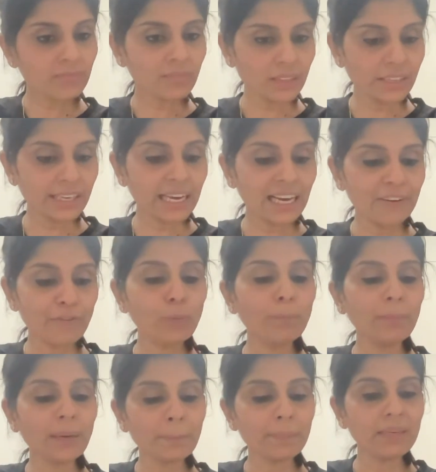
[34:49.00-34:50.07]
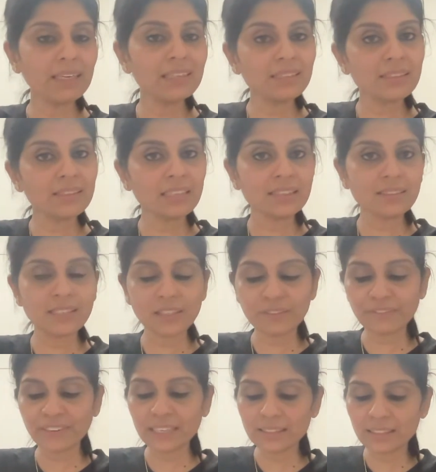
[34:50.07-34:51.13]
Yeah, have you memorized these three
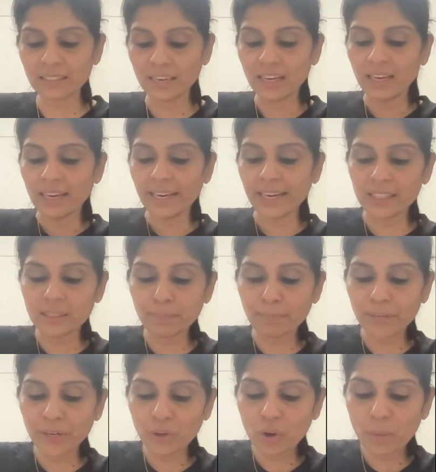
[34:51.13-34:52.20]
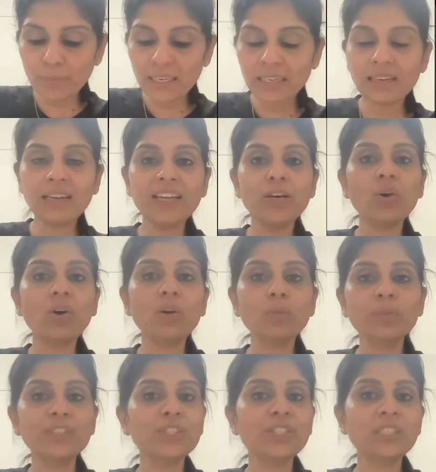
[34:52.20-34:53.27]
facts? It is predominantly
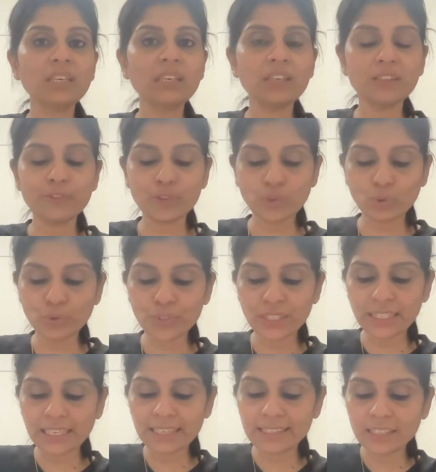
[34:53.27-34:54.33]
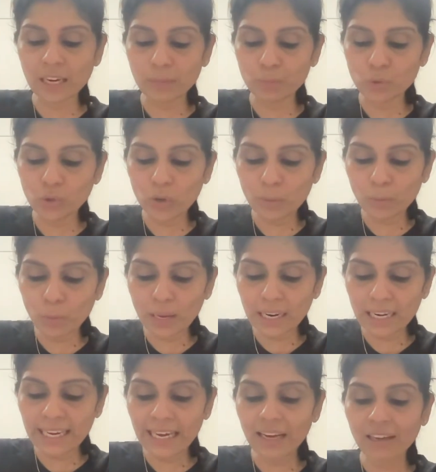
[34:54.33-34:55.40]
non-vegetarian source. It gets absorbed
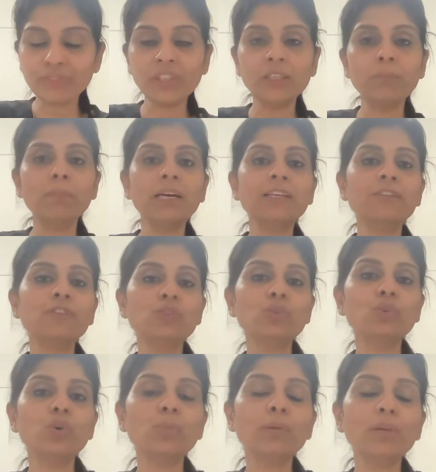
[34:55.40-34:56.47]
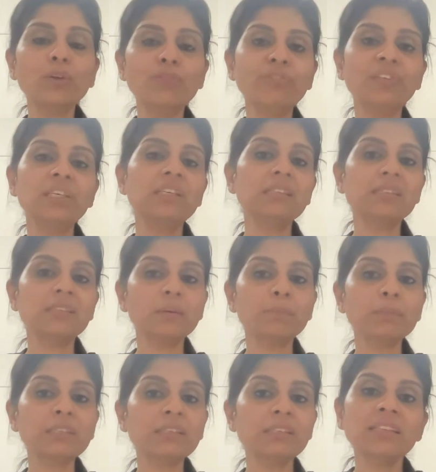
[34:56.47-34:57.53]
only after it binds to cobalamin
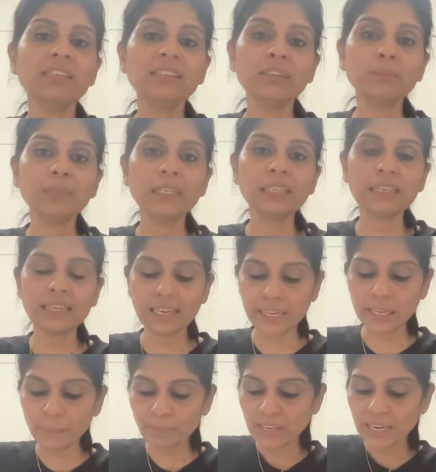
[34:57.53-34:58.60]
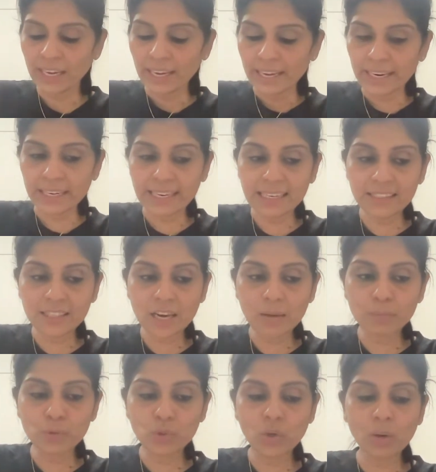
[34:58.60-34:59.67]
receptors in terminal ileum. It gets
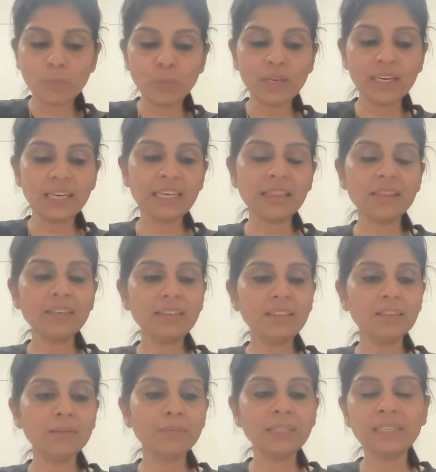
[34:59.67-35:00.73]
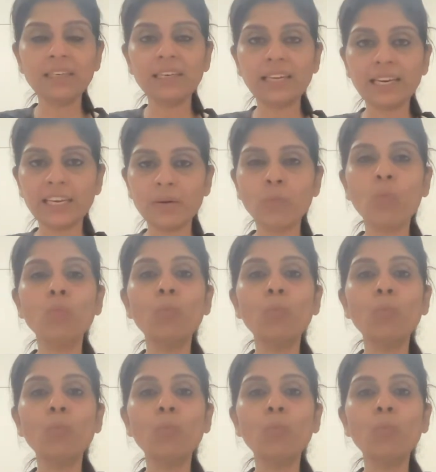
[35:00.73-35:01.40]
absorbed only in the terminal ileum.